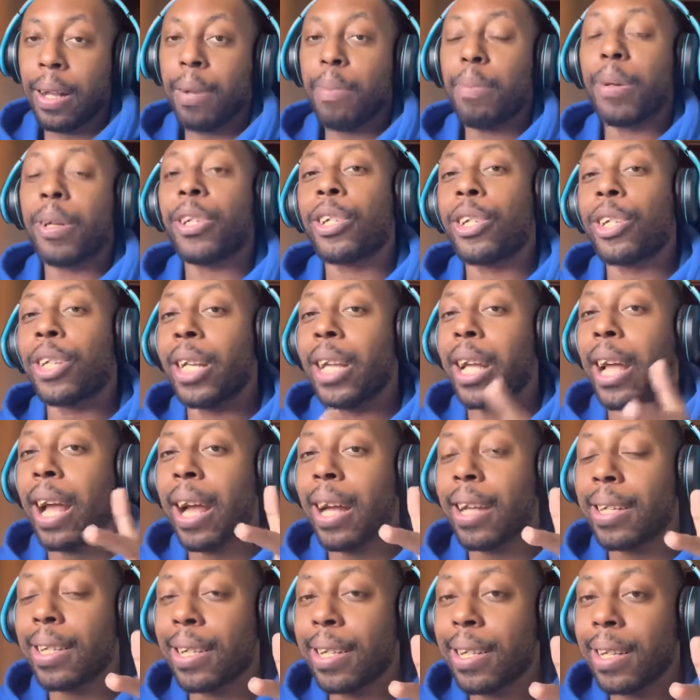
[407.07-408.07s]
But she
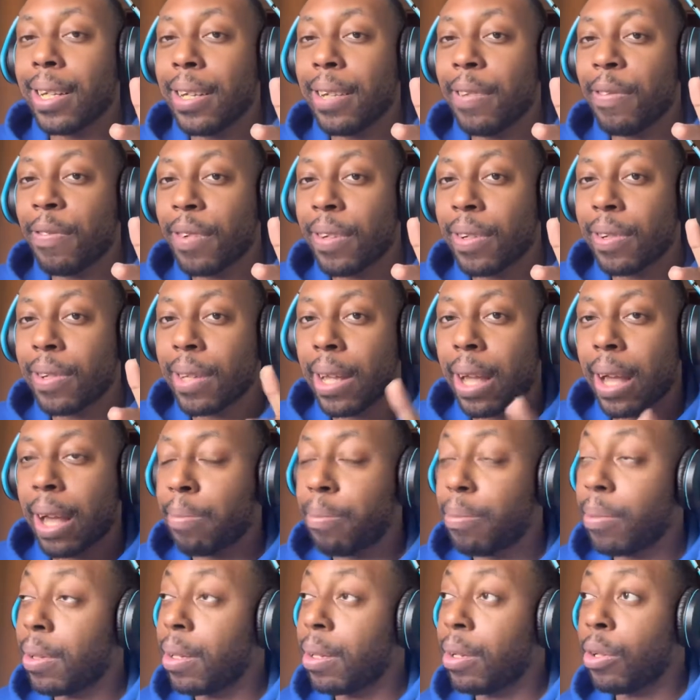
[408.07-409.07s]
hasn't even
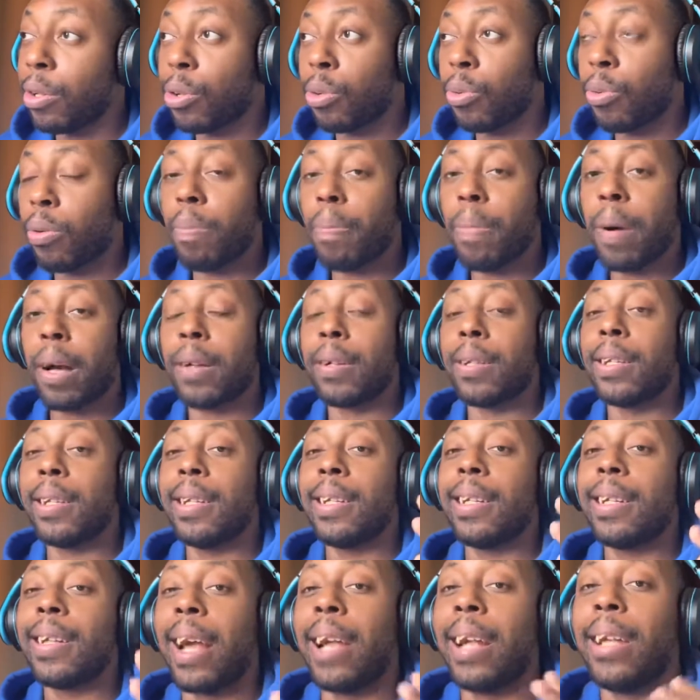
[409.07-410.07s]
tapped into about
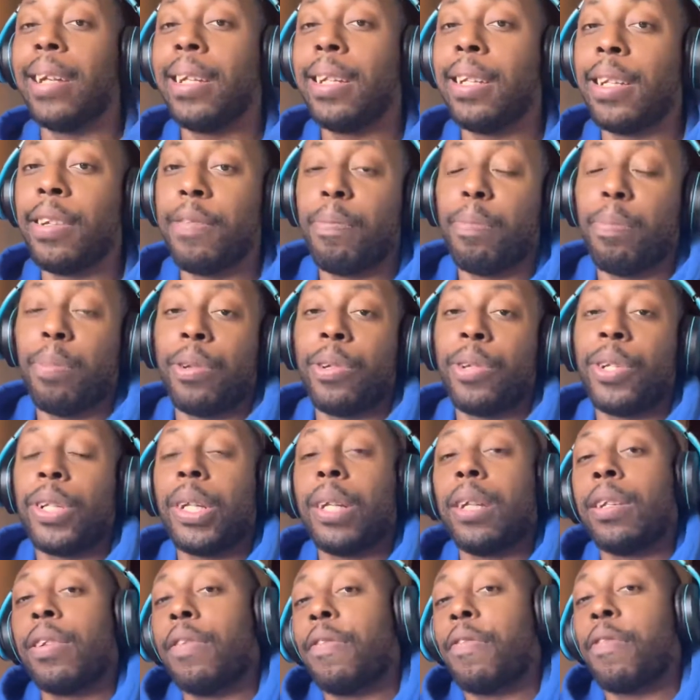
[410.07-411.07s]

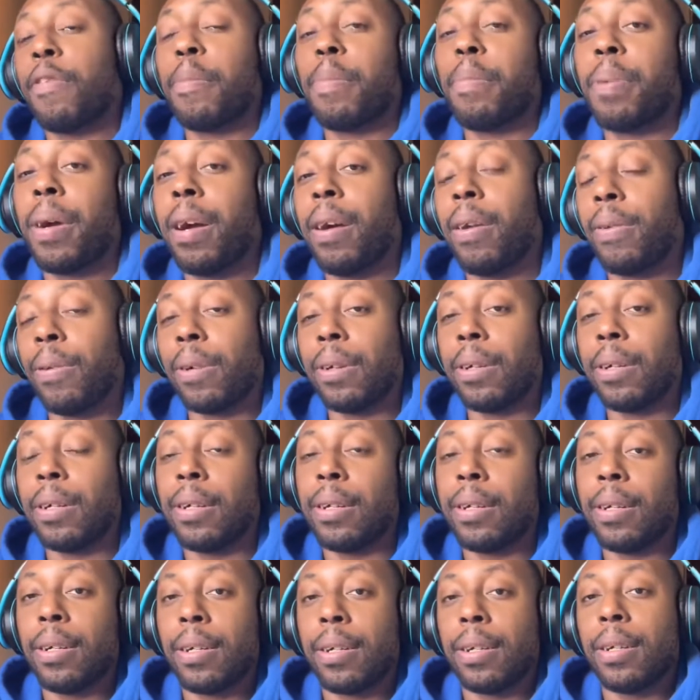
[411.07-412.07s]
90% of her power
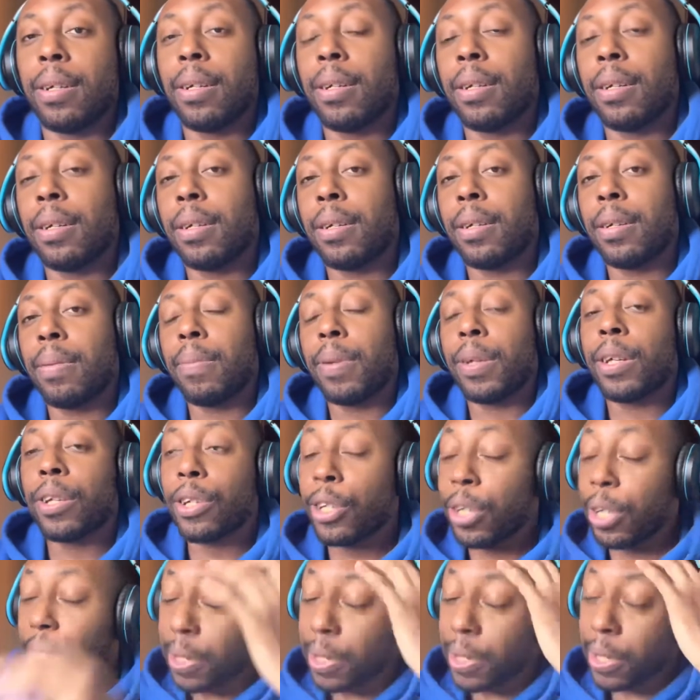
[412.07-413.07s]
because
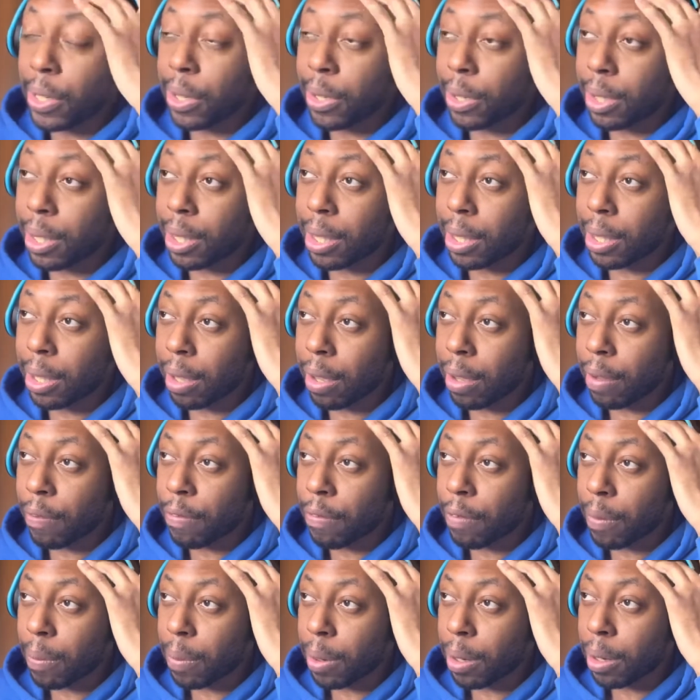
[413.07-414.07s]
she's still thinking
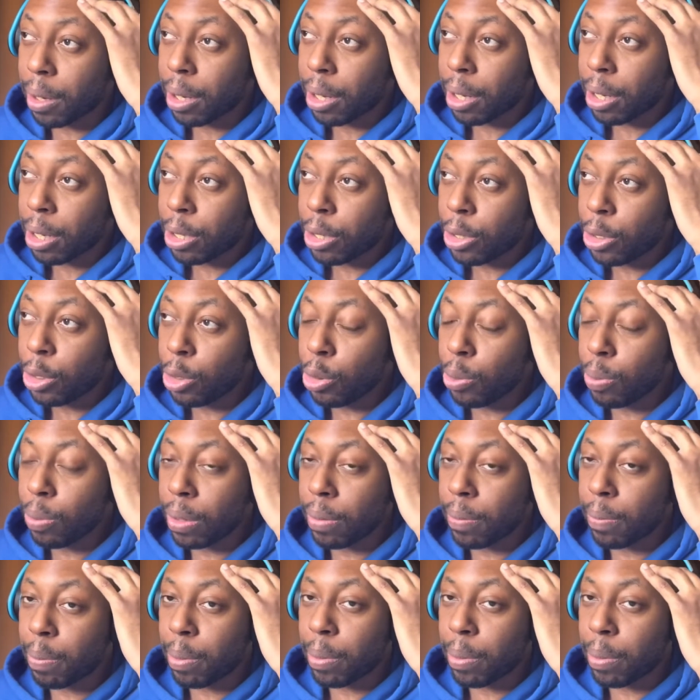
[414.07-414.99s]
from a human